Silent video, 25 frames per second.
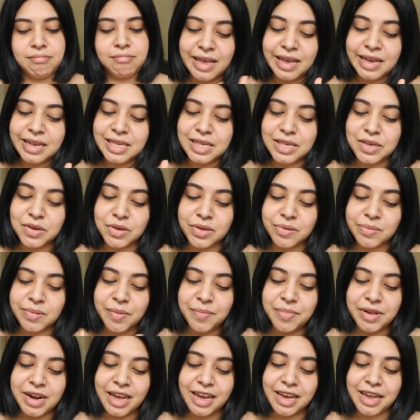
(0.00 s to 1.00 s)
excuse me,
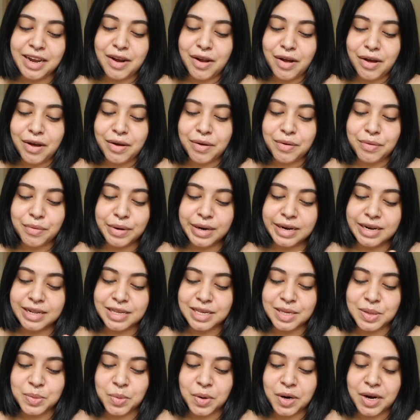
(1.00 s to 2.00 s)
but I cannot read
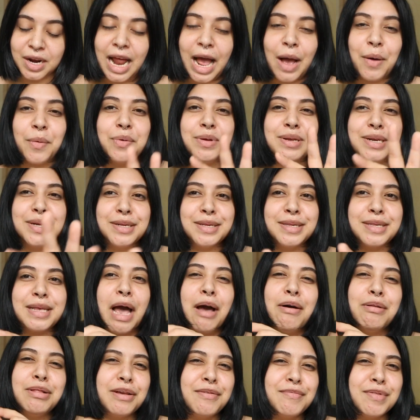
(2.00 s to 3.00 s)
this word.
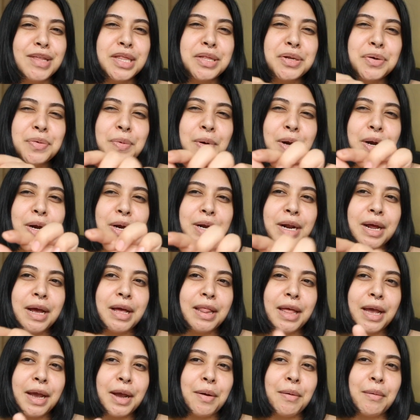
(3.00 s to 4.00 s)
I'll leave the little word
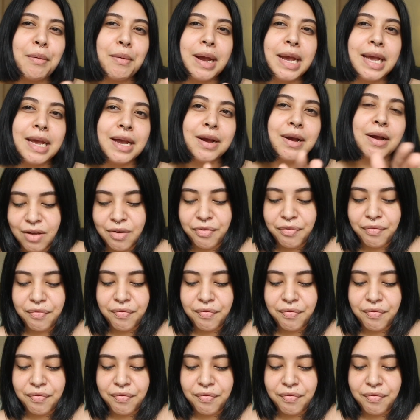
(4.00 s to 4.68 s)
like right here.